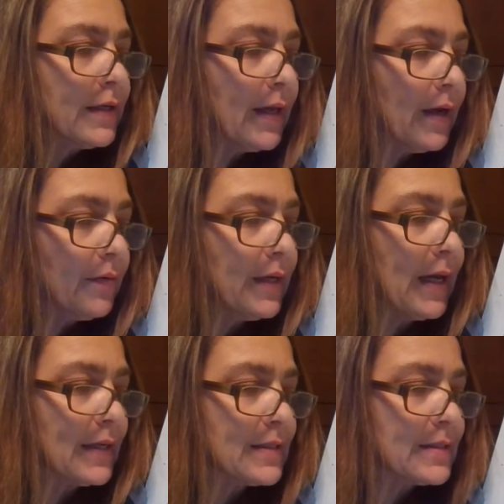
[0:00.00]
Carrie
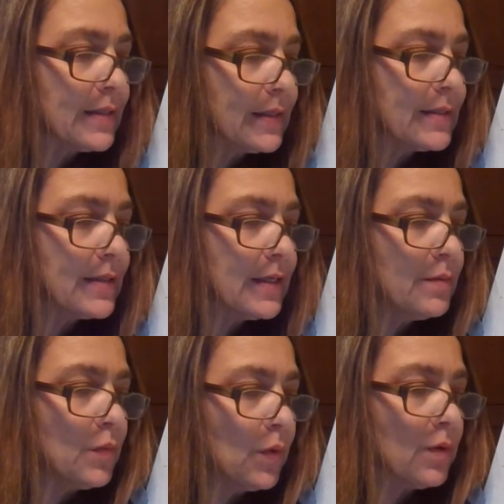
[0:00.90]
has
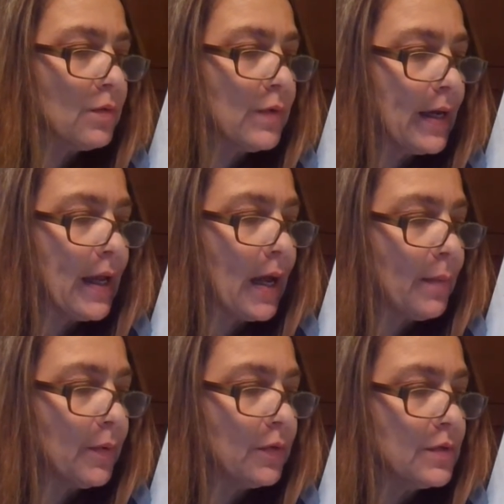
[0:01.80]
16 more red
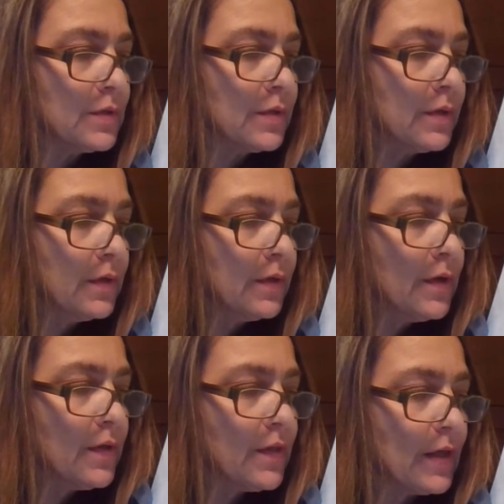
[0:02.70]
apples
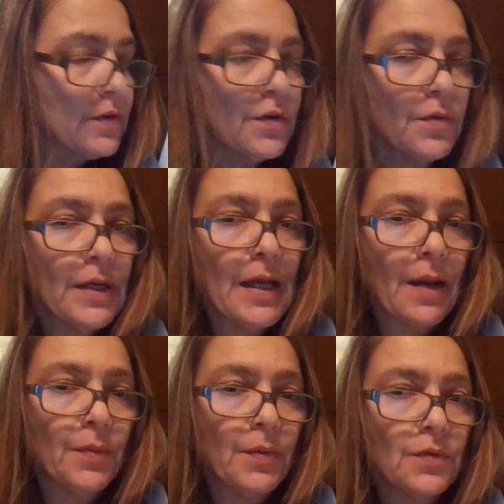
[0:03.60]
than green
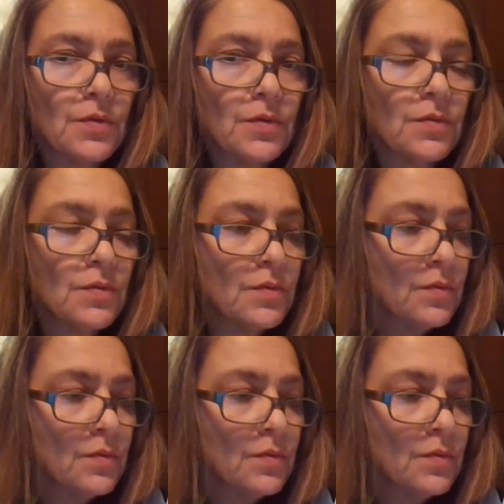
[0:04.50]
apples.